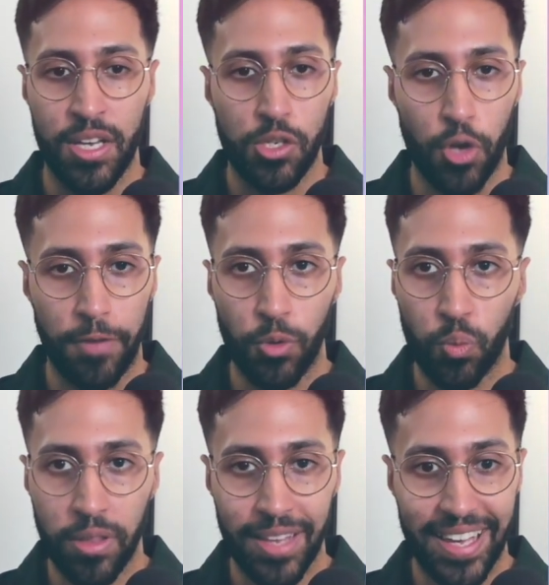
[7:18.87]
So if you
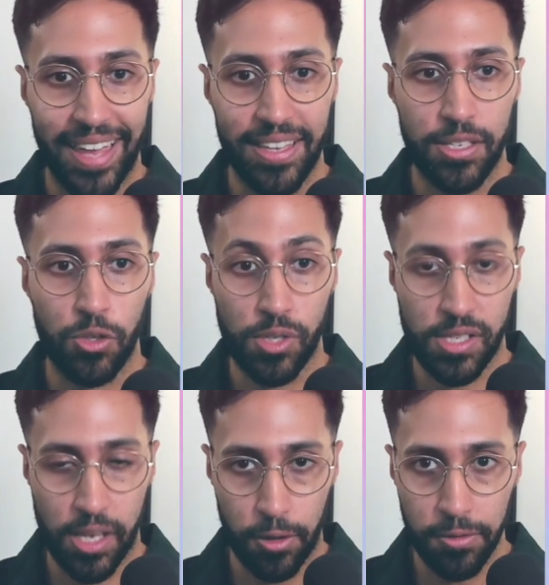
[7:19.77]
want to get this
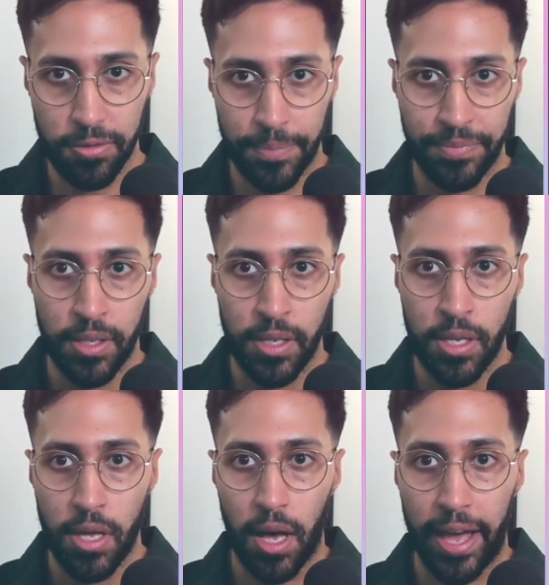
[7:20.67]
yourself,
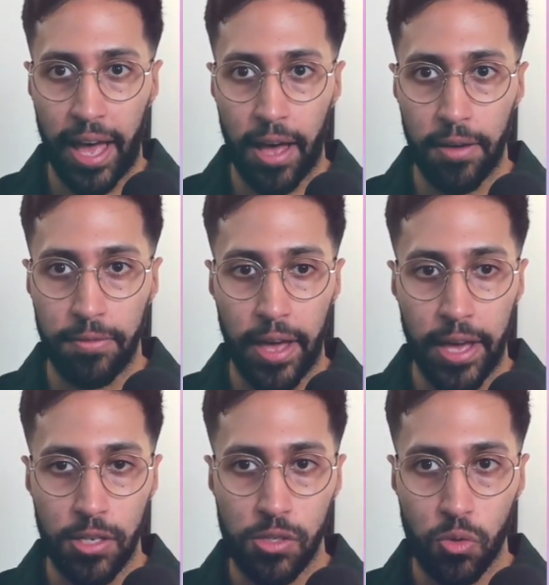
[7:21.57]
I have
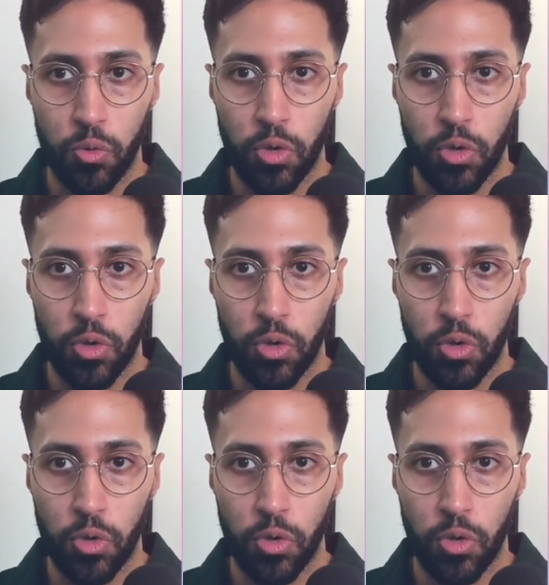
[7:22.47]
a school